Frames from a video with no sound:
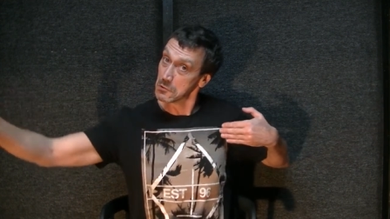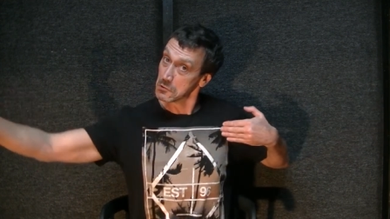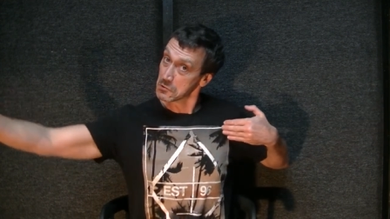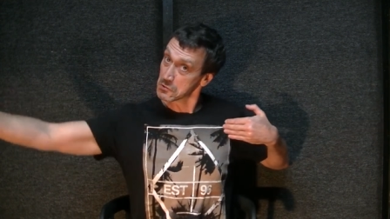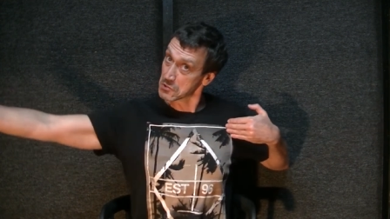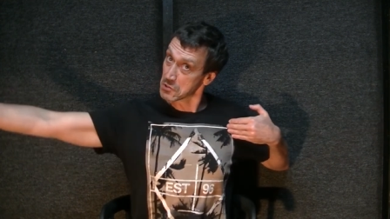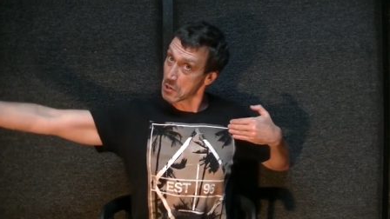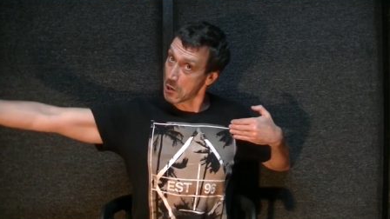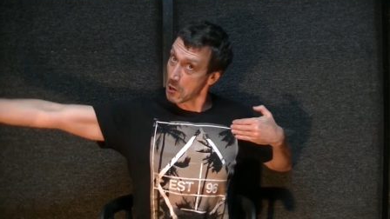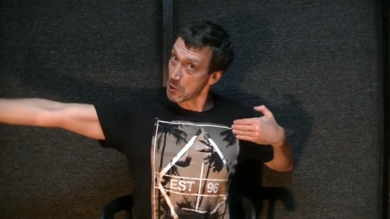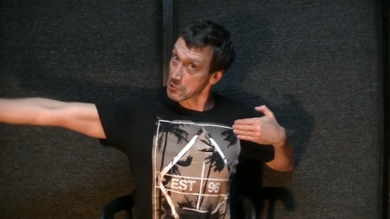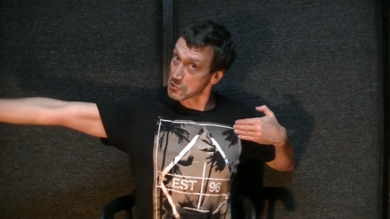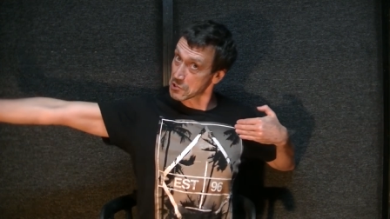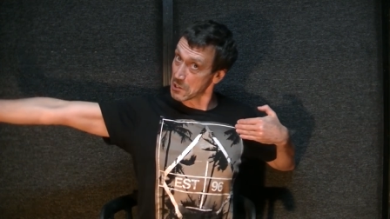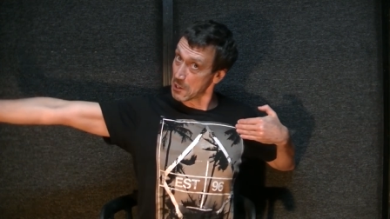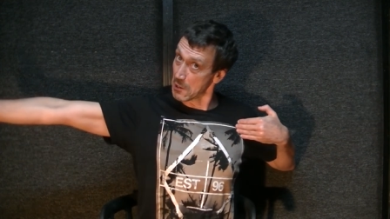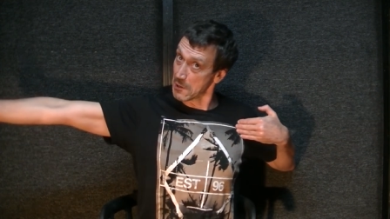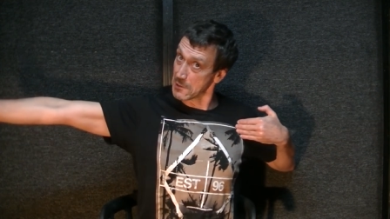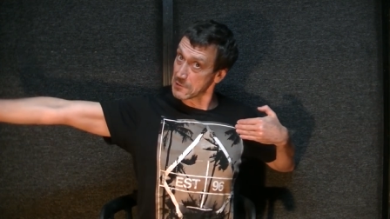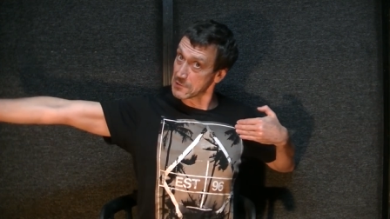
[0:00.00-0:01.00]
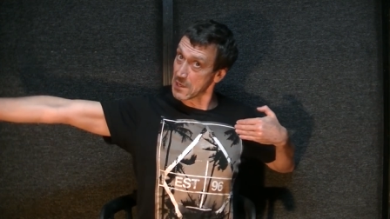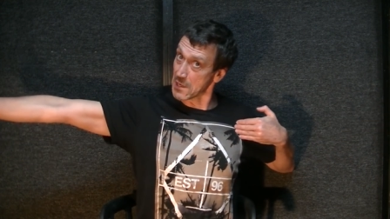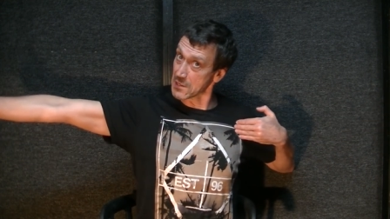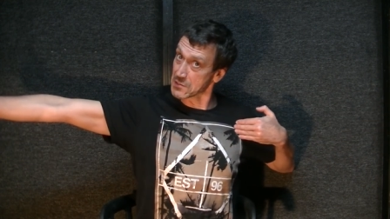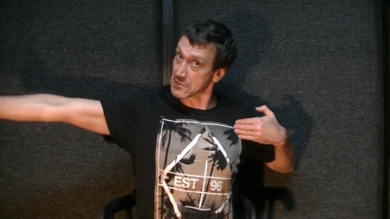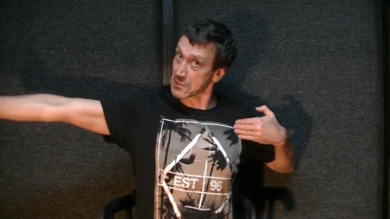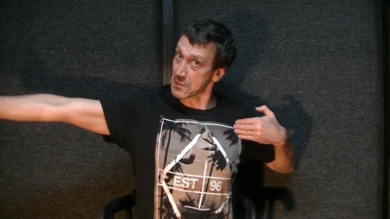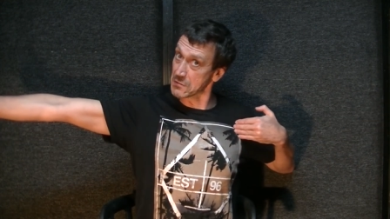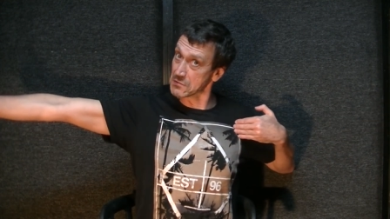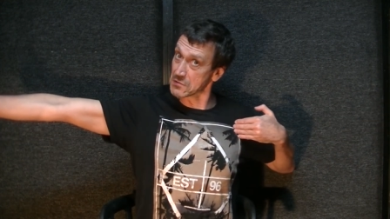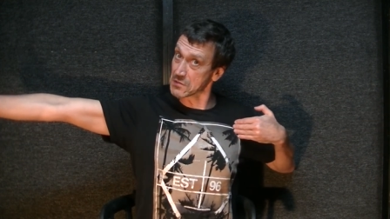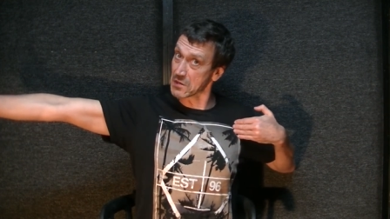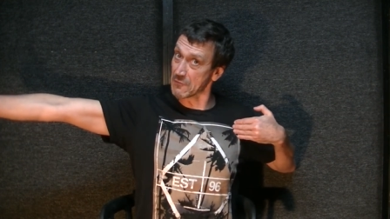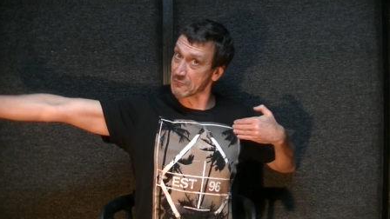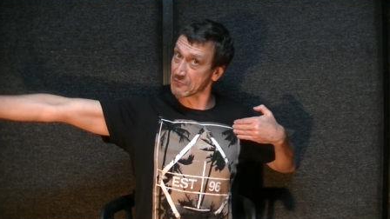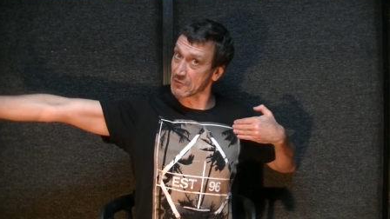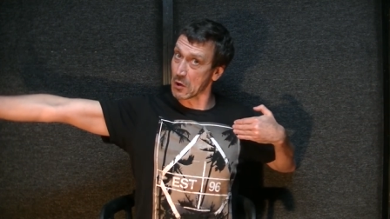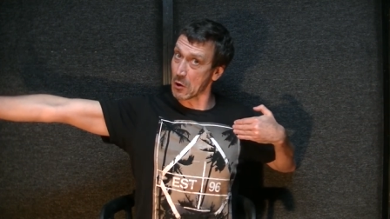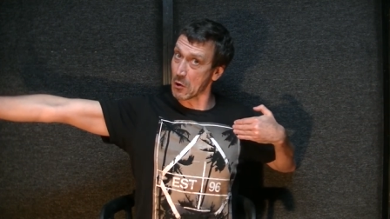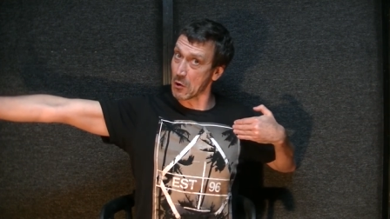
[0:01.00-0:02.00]
socially distanced
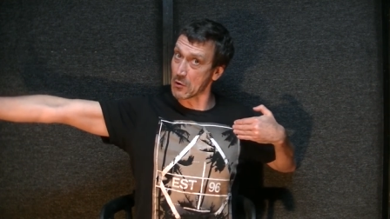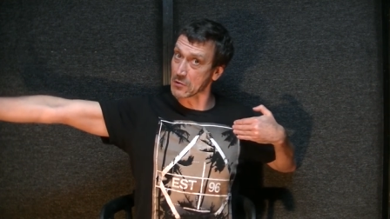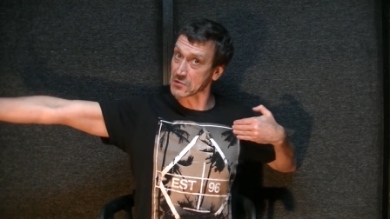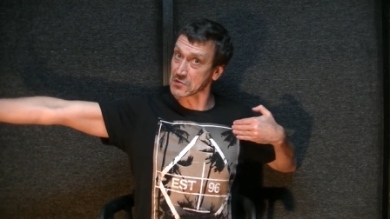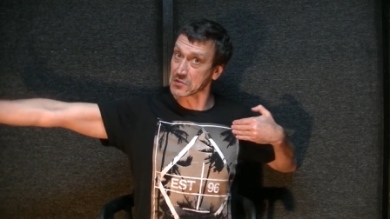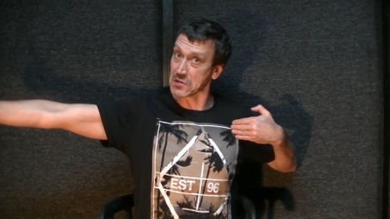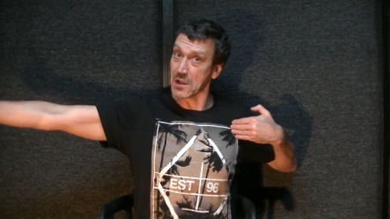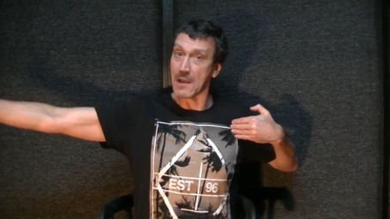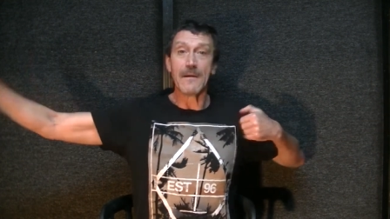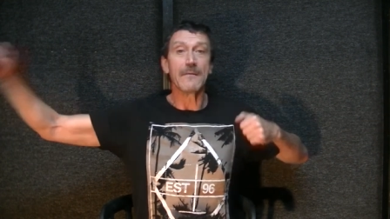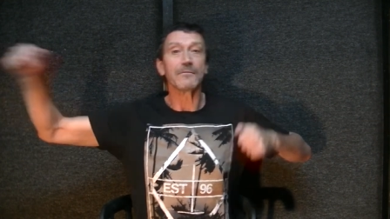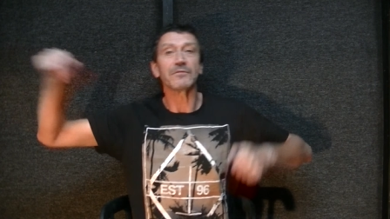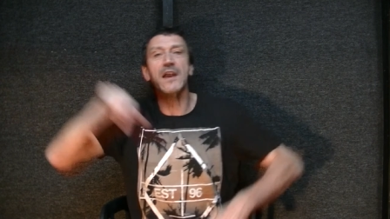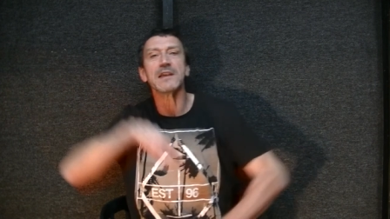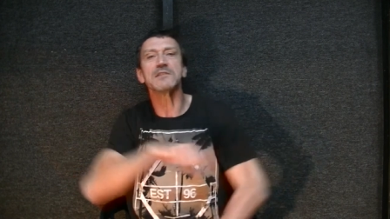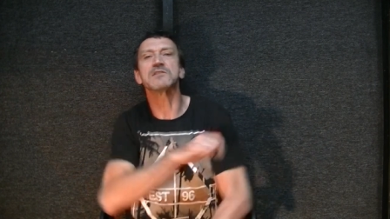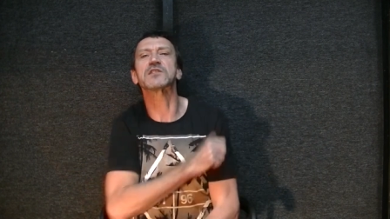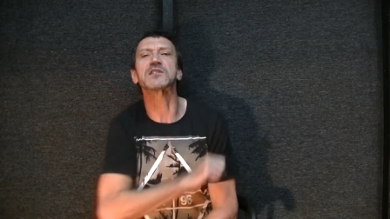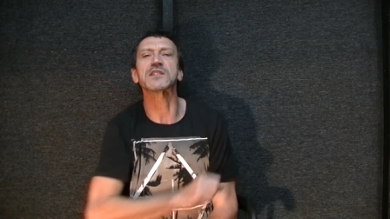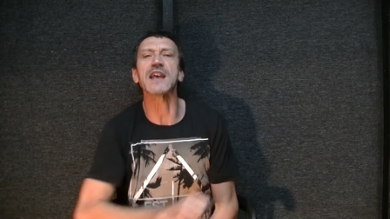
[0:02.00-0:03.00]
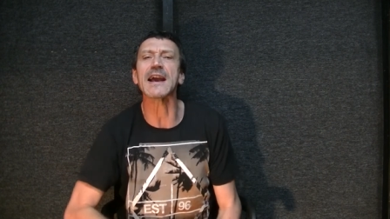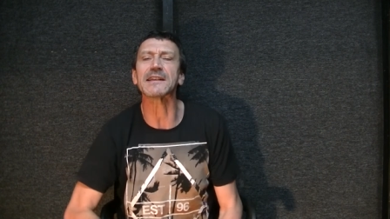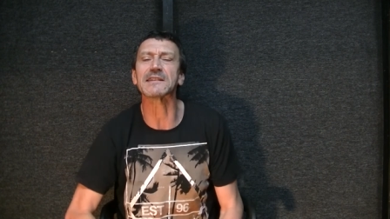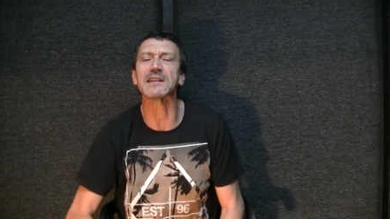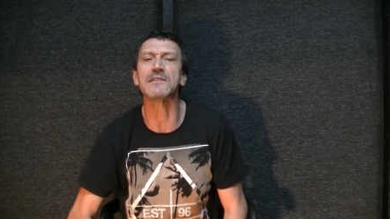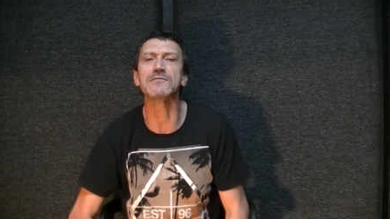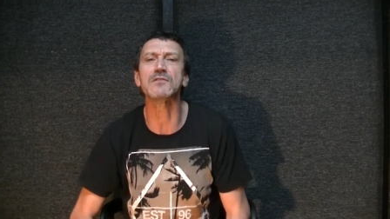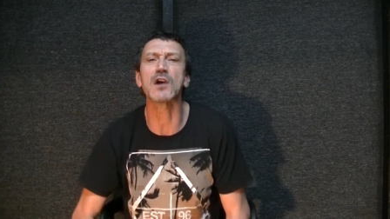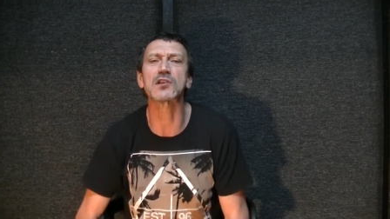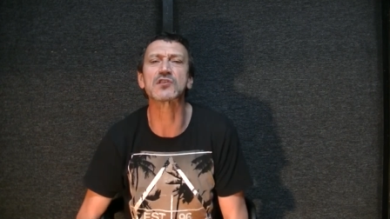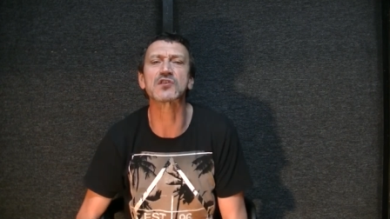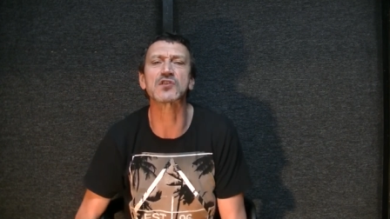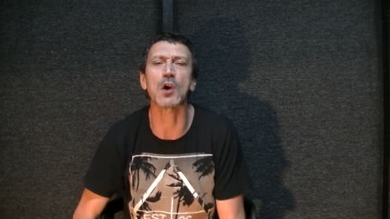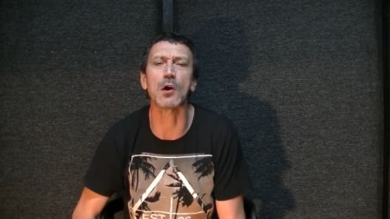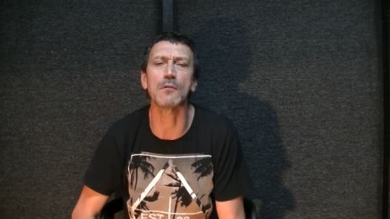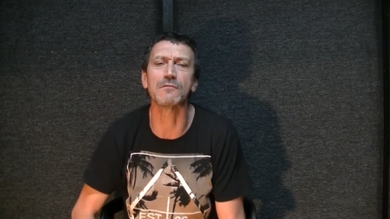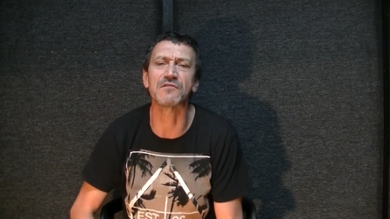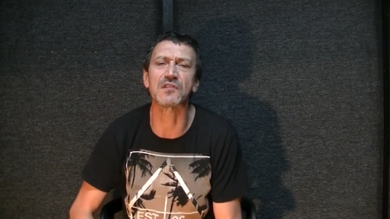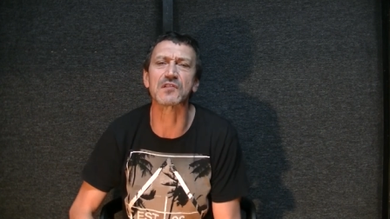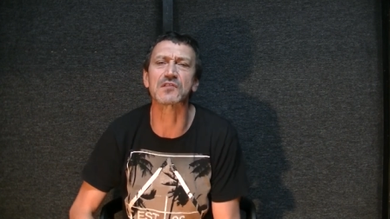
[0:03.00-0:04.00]
of course, then sat in the
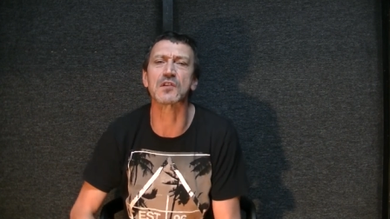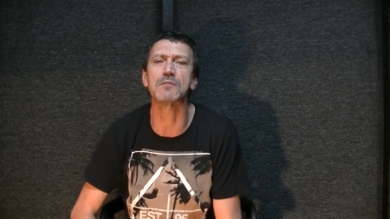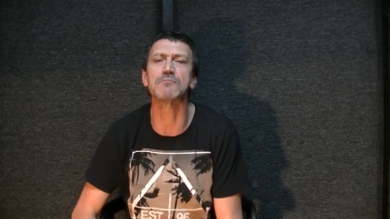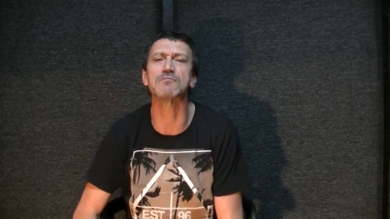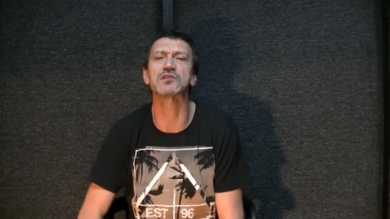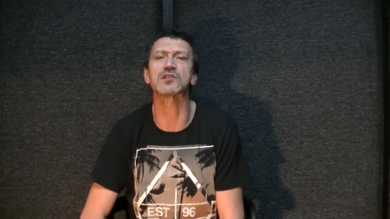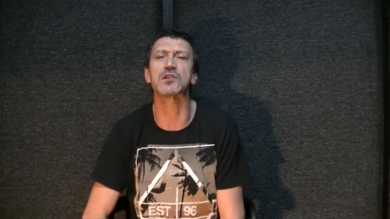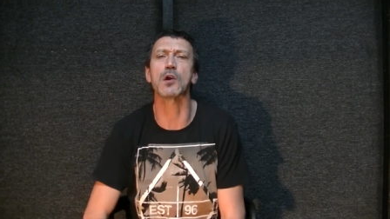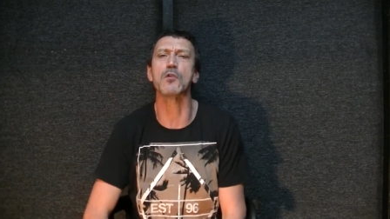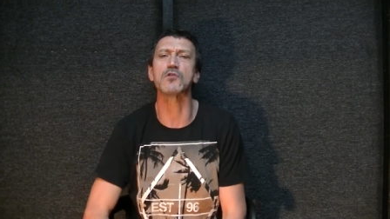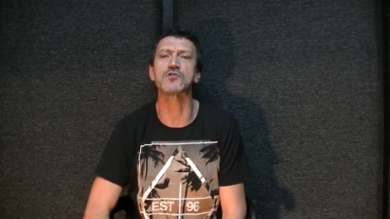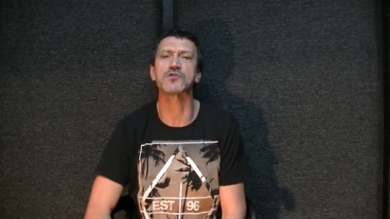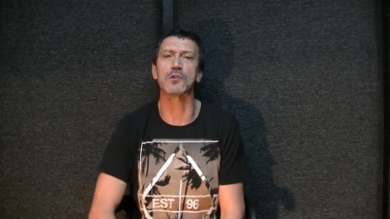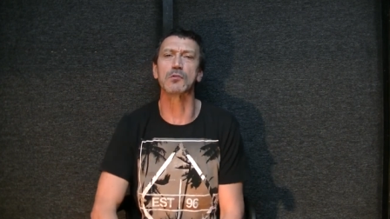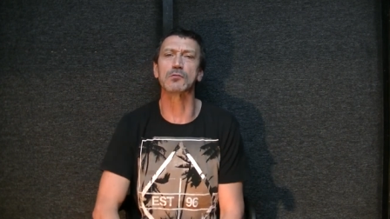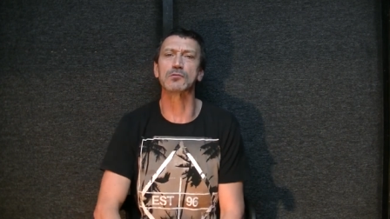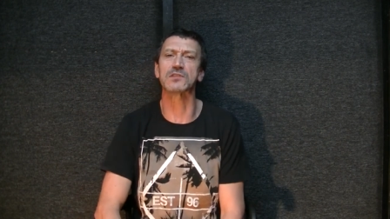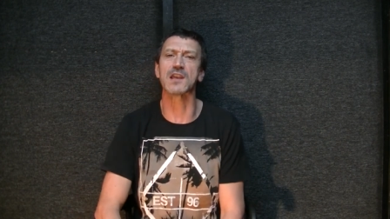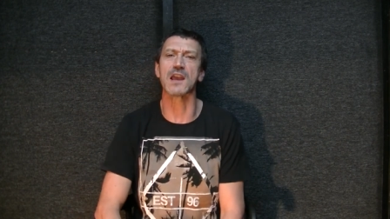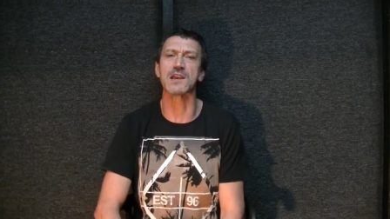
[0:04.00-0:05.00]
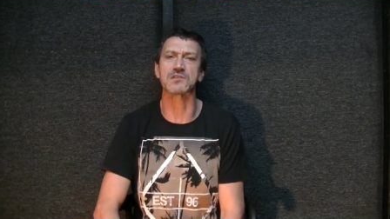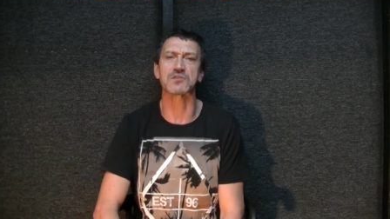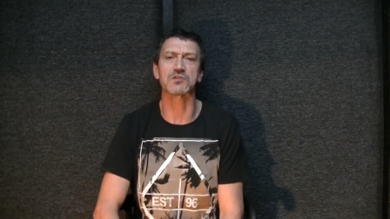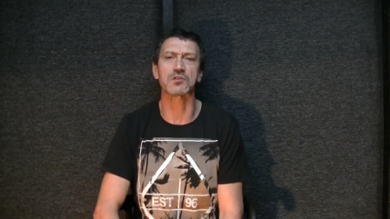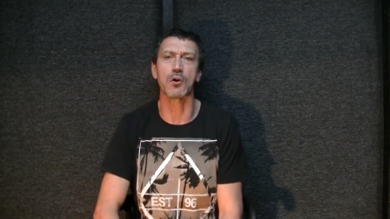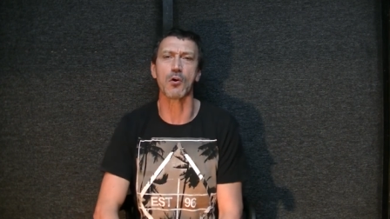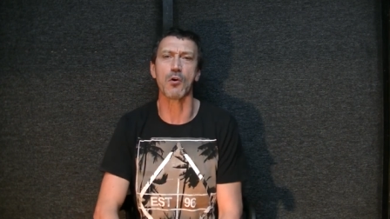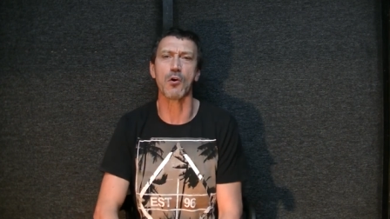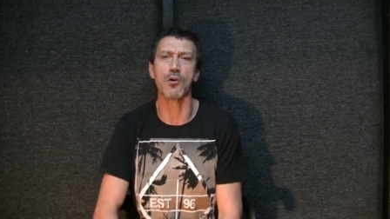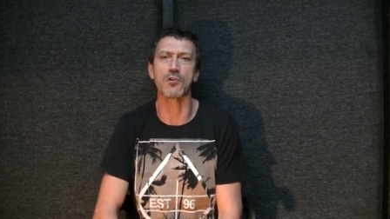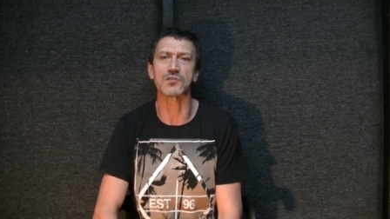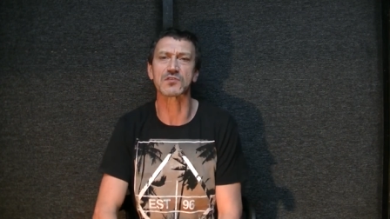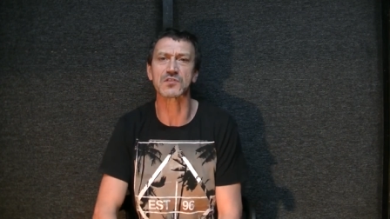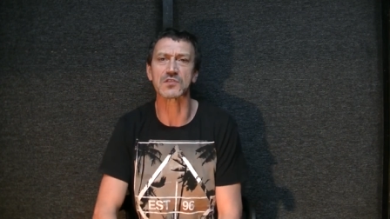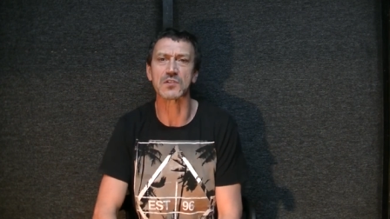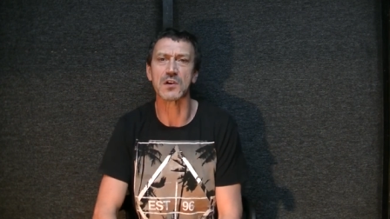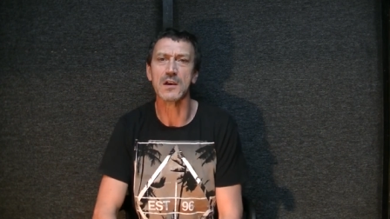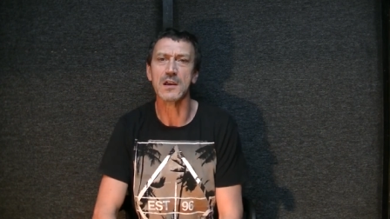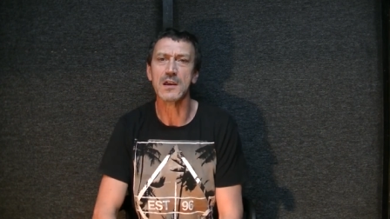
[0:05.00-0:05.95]
sun for some social discourse.